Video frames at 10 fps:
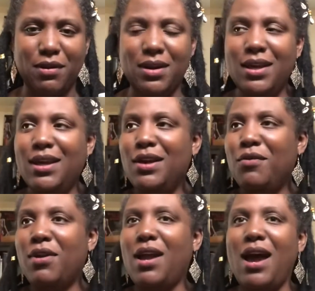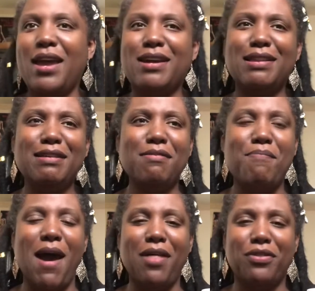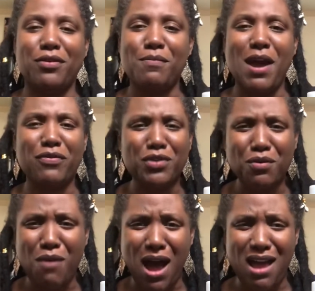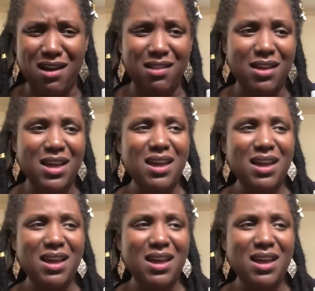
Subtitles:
And when I clean the bathroom, after a while,